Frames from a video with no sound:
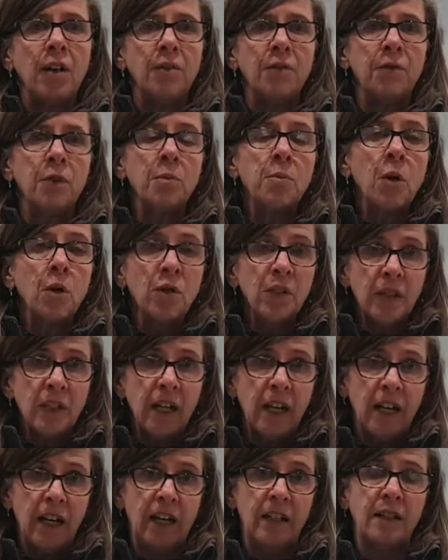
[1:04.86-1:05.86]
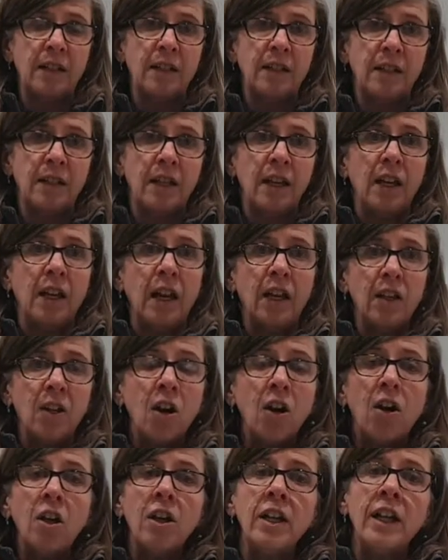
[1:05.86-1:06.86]
for most heads, and
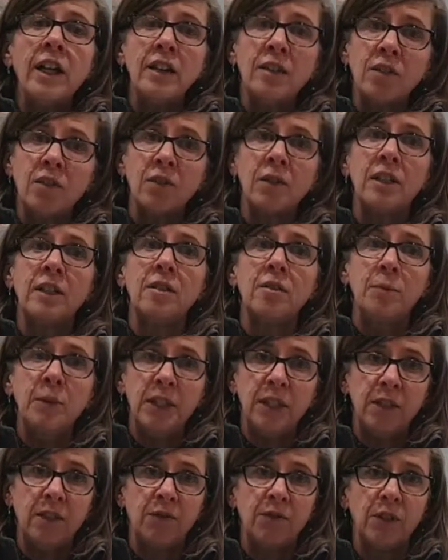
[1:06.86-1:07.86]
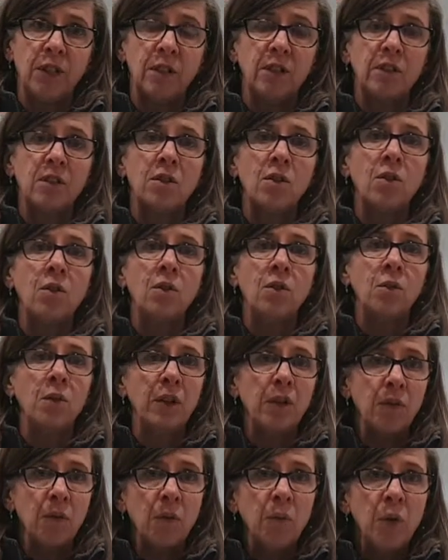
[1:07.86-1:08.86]
all heads are a little bit different. So
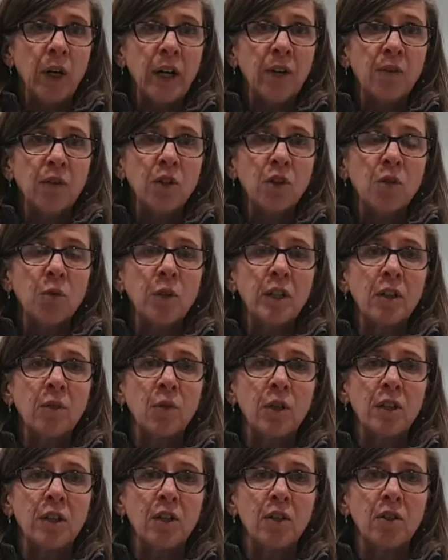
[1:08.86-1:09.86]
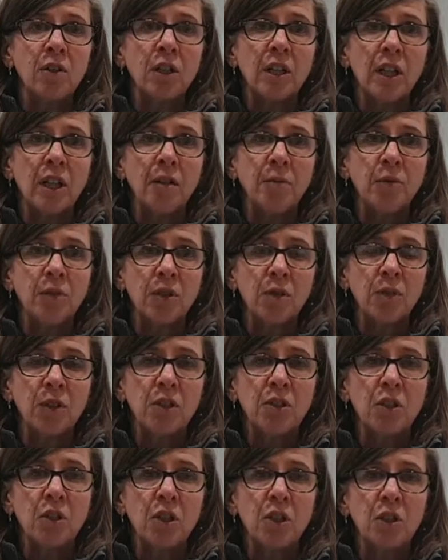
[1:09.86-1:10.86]
whatever you're working with in your club with the
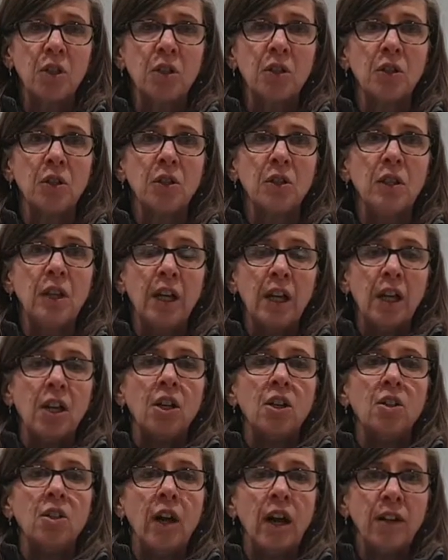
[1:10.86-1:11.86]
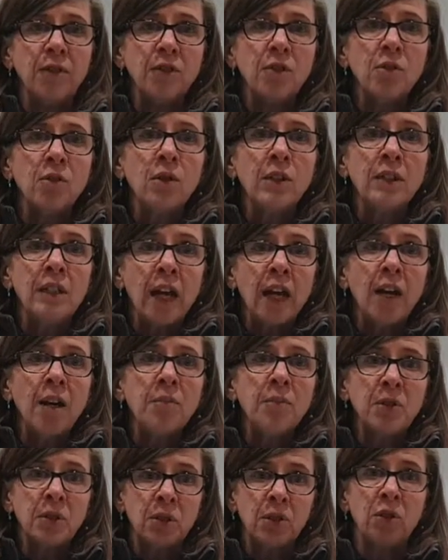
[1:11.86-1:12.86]
wheelchair curler, you have to
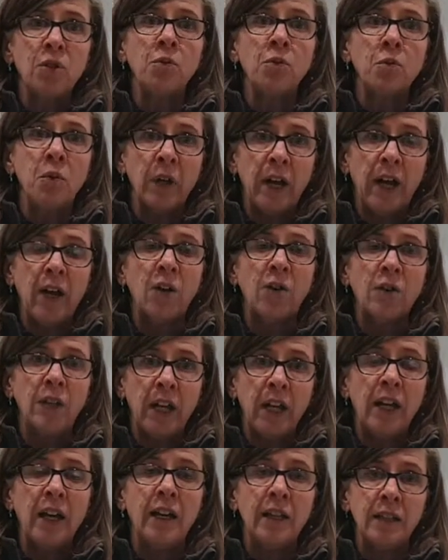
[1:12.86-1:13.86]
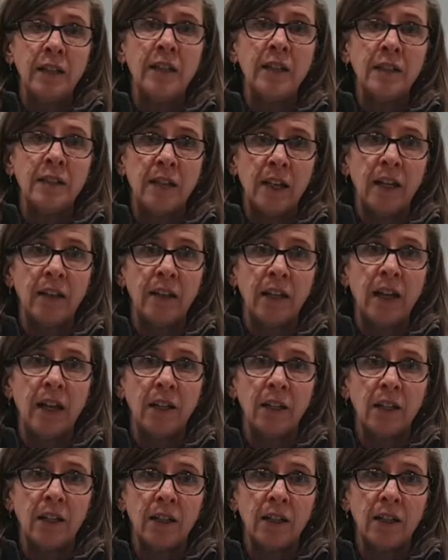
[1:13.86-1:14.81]
adapt to how the head is at that